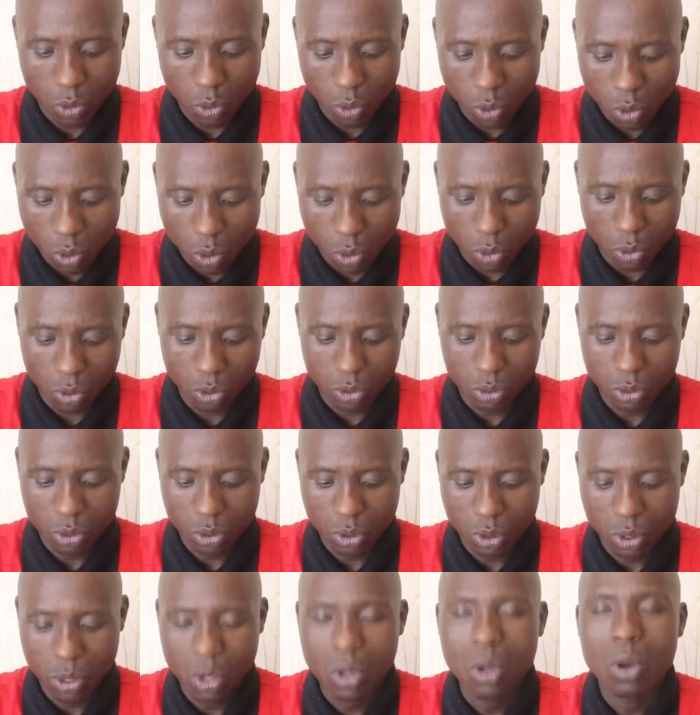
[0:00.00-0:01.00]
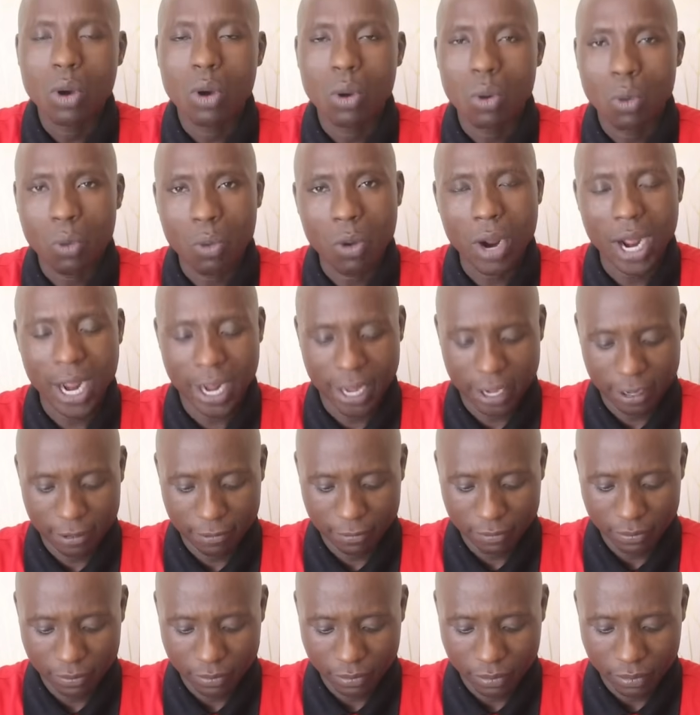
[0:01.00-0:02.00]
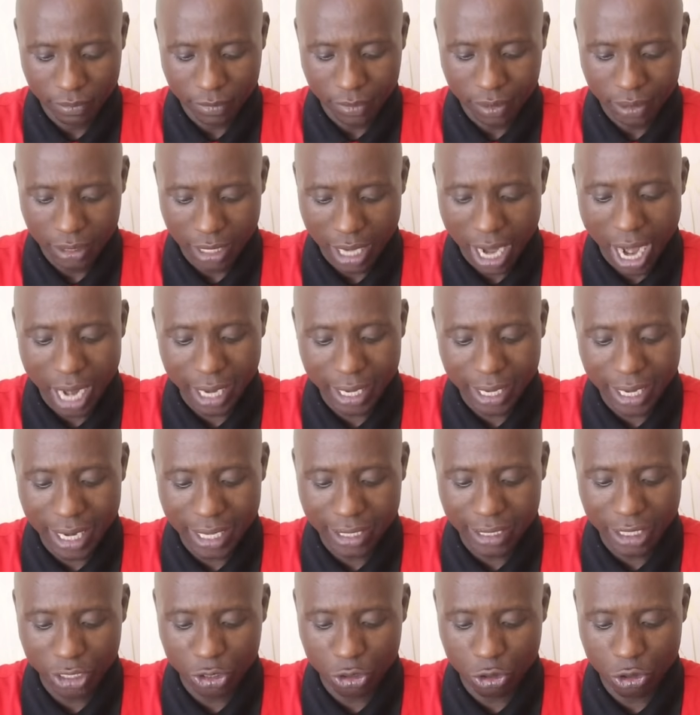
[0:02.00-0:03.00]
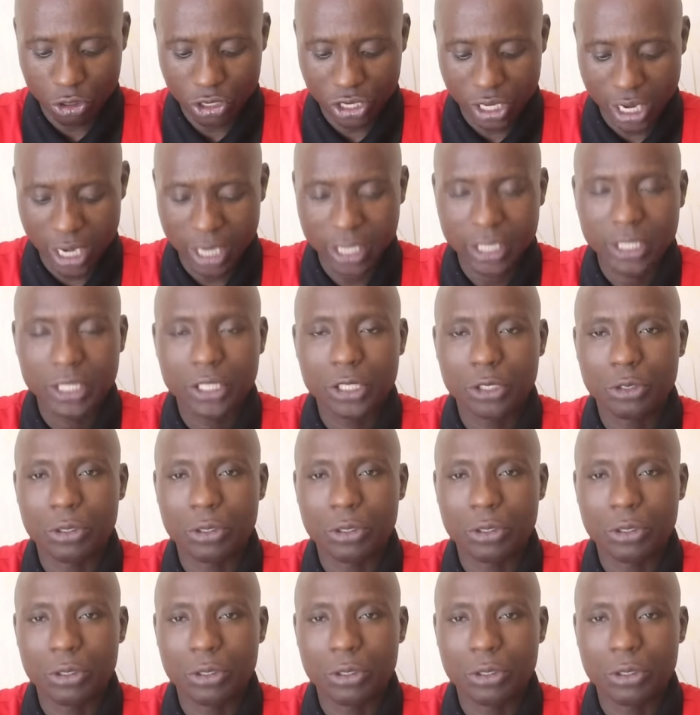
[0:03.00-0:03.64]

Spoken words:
Oh, why? Atlanta, Georgia,